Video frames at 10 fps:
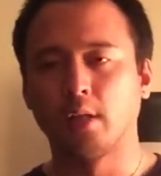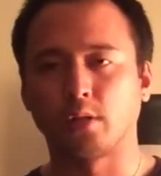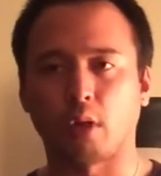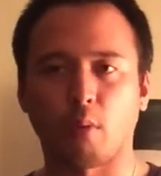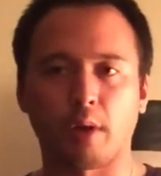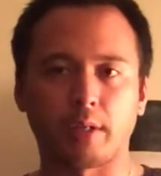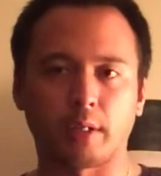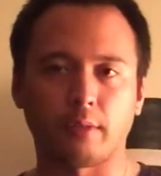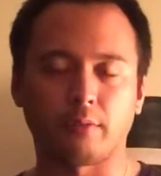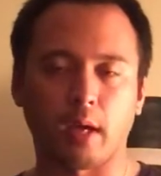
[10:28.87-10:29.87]
So I wanted to
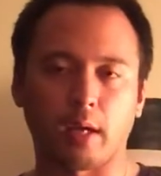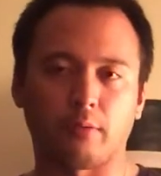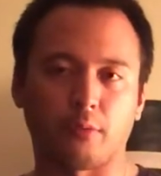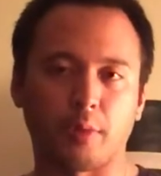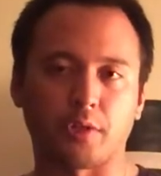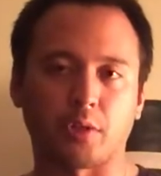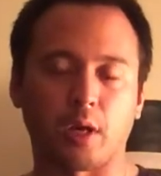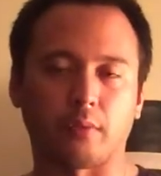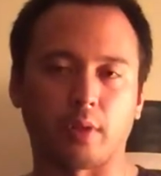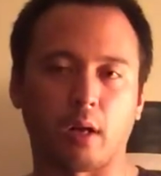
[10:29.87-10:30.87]
give that information
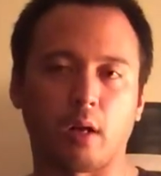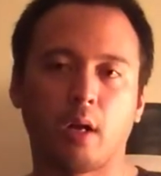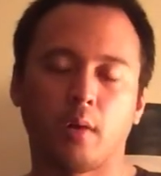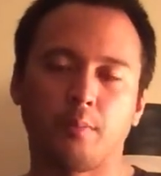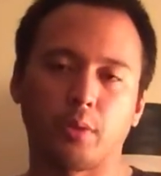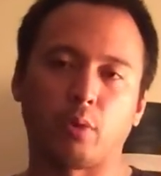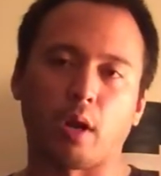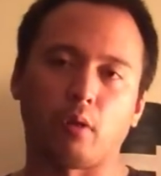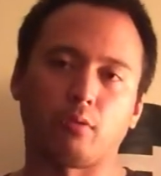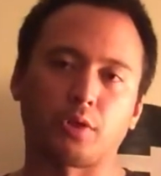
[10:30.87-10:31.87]
out there.
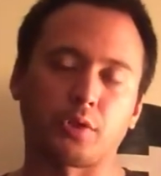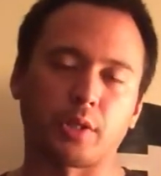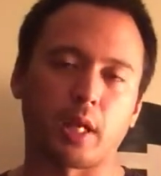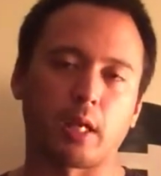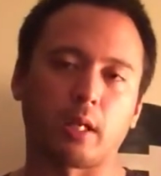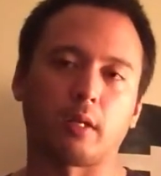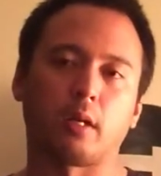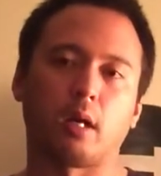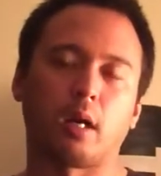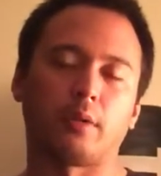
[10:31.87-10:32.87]
Beware of what you're
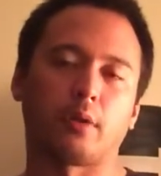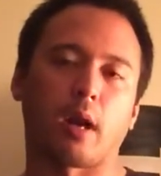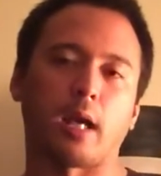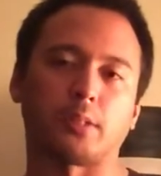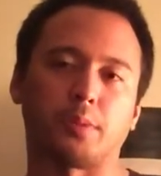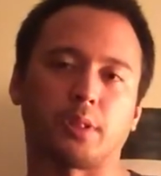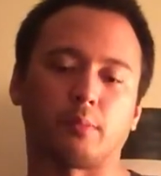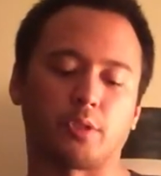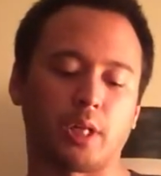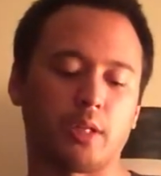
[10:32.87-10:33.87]
getting. There has been
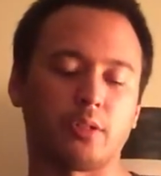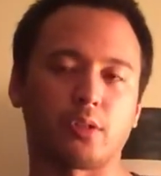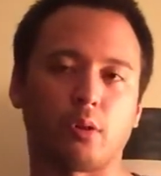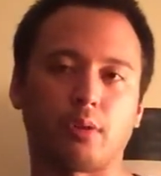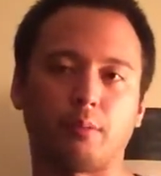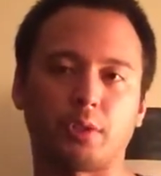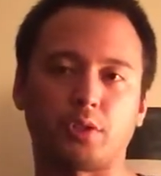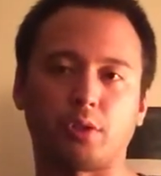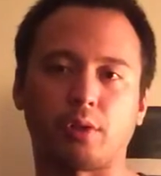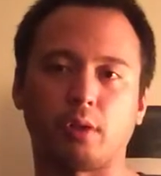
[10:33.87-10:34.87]
some changes on the
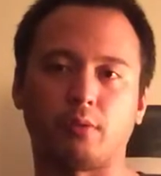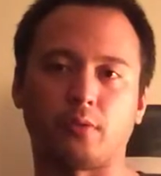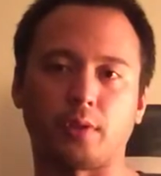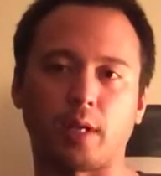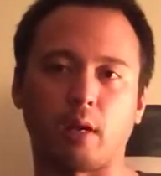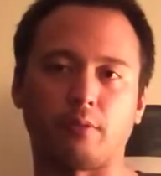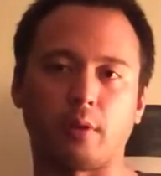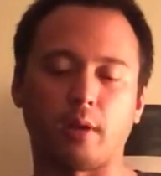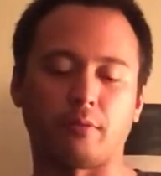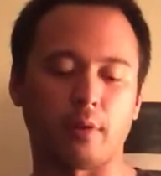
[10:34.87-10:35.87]
material for the
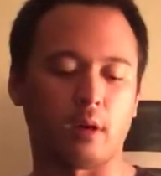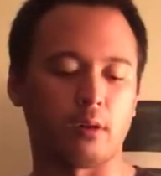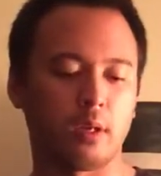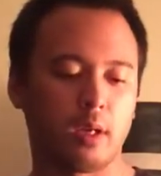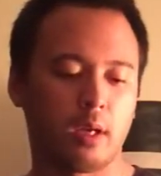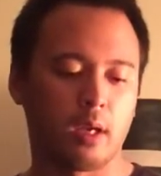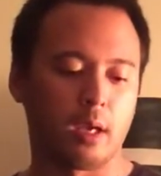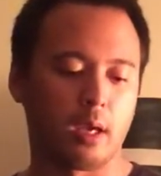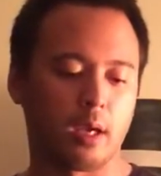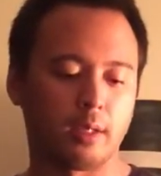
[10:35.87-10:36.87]
Alpha FL,
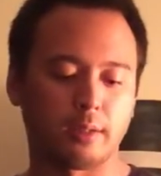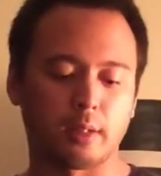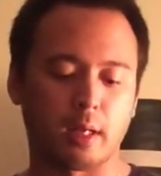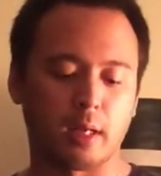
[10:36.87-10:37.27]
and